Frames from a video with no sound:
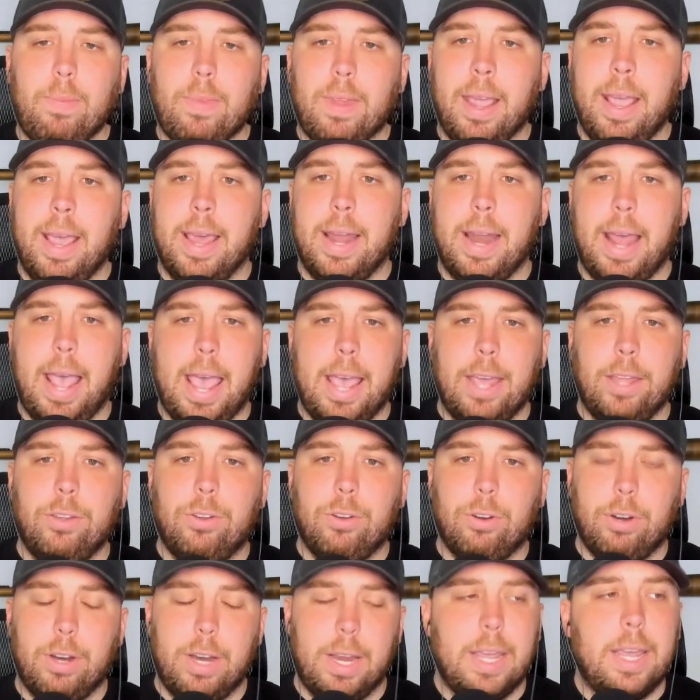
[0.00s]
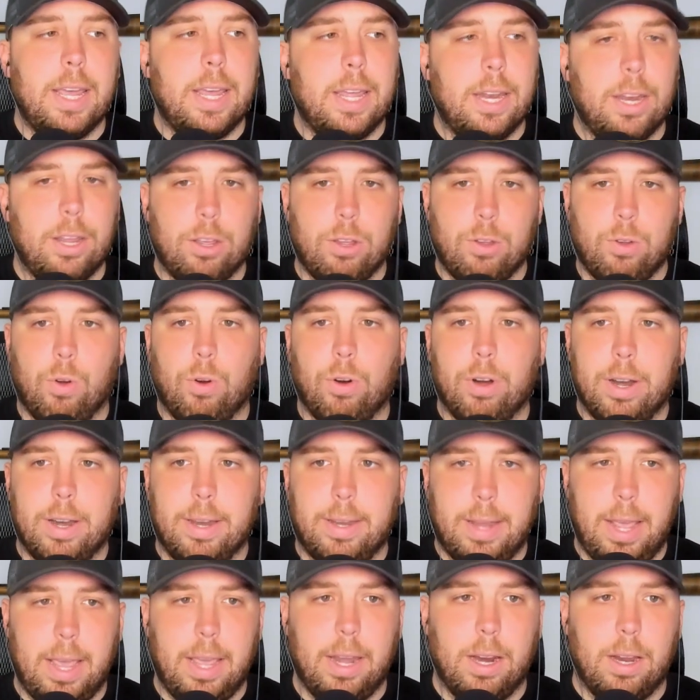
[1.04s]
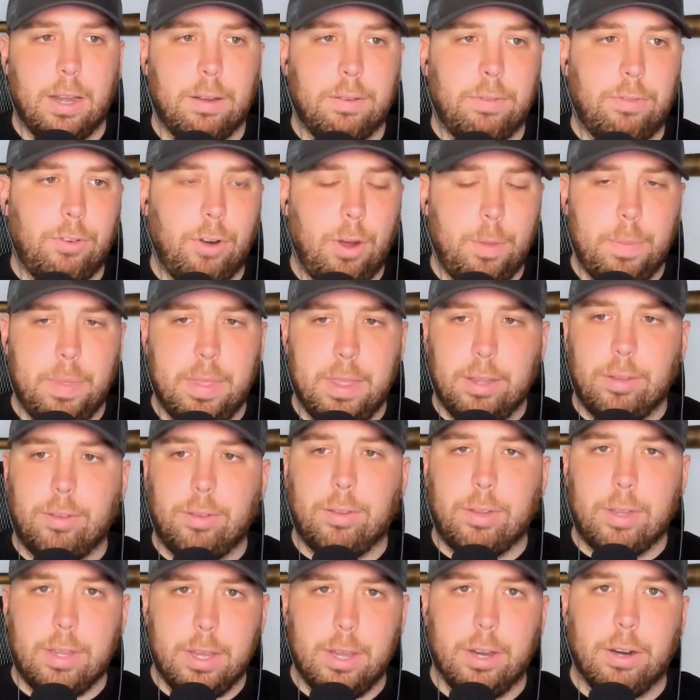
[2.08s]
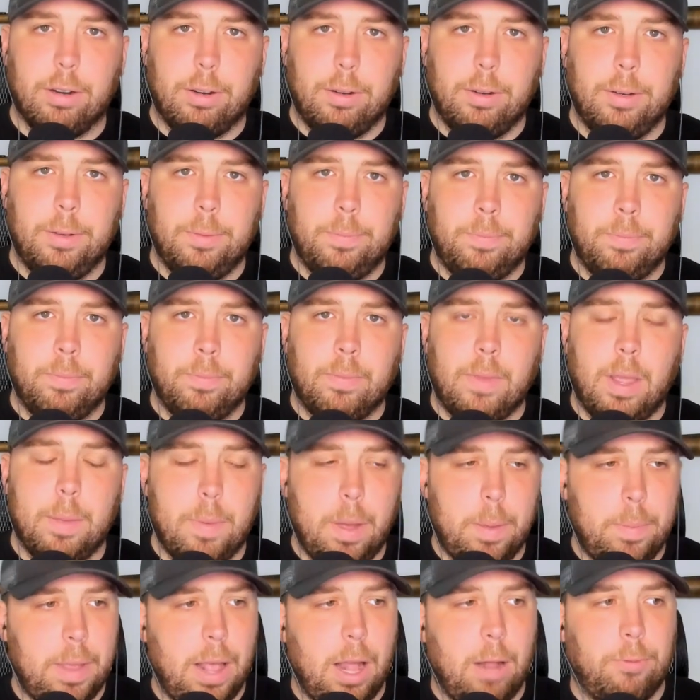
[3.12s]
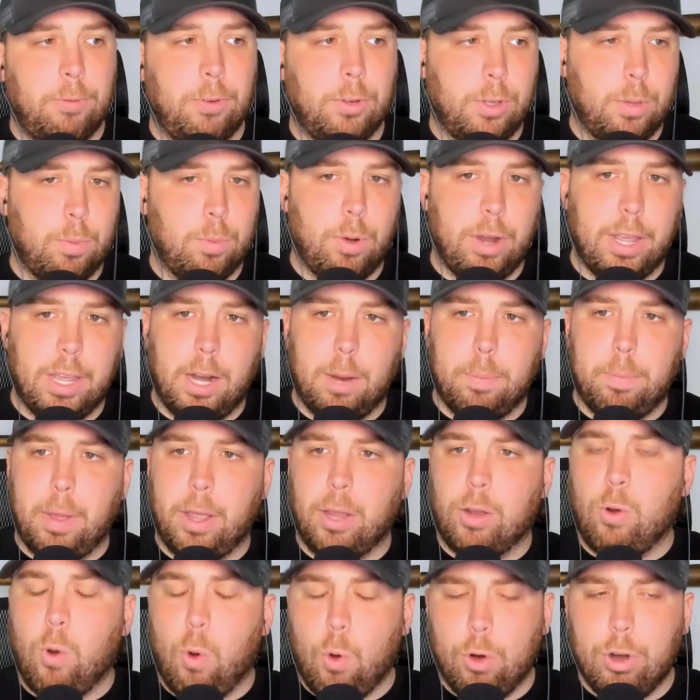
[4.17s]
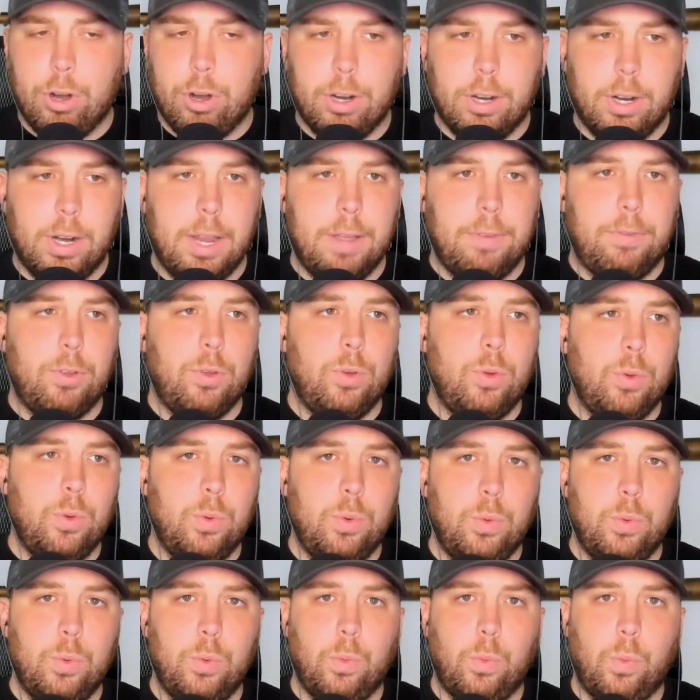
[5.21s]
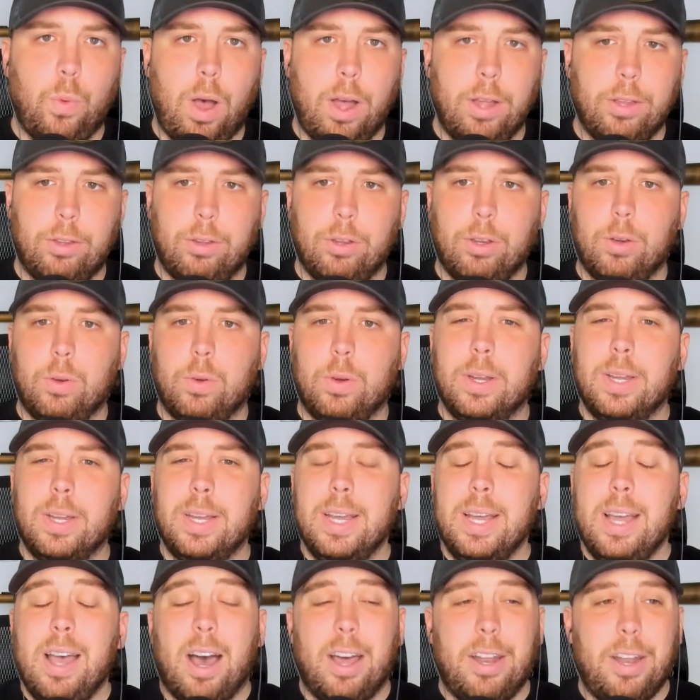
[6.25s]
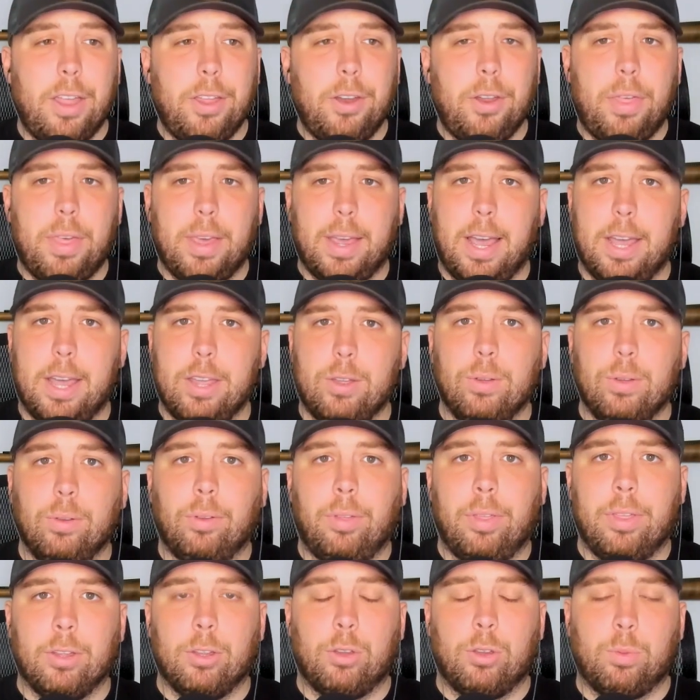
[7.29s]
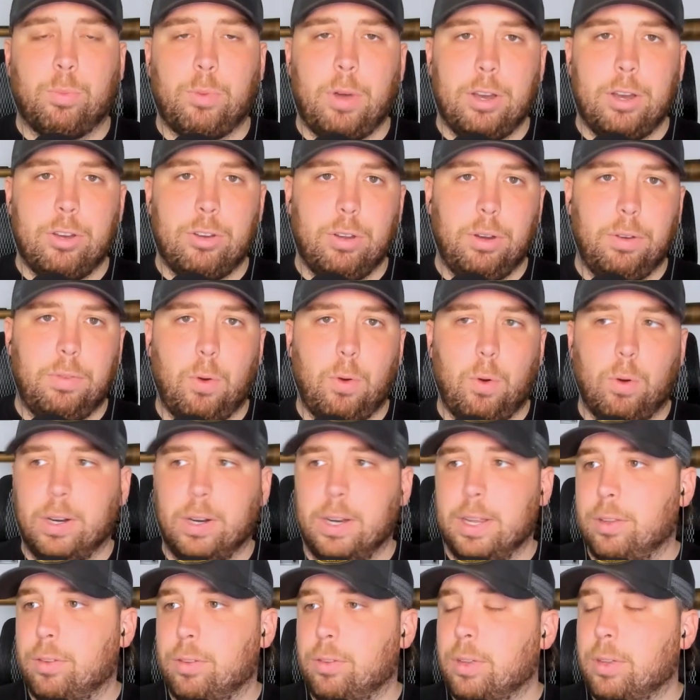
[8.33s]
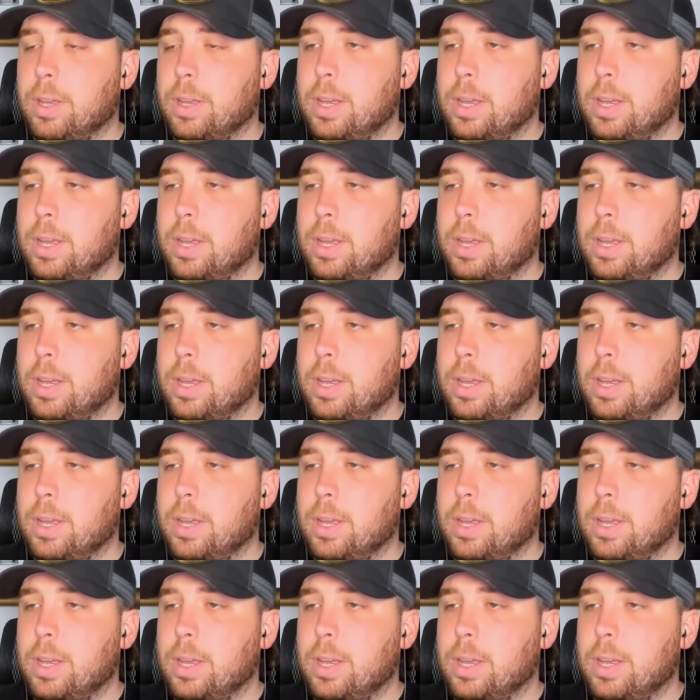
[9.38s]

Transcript: and enter in your data from this year. It might be helpful to break it up by quarter if you want to. Another thing I use this spreadsheet for is